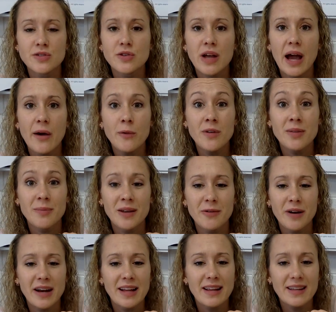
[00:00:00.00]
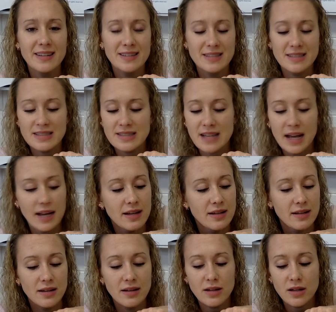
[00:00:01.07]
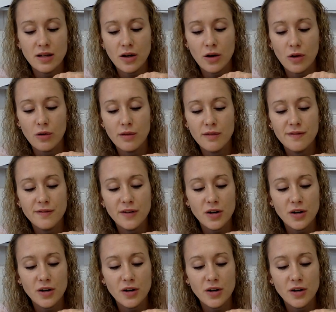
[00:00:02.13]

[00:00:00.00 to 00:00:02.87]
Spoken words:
So count with me. Ready, set, go.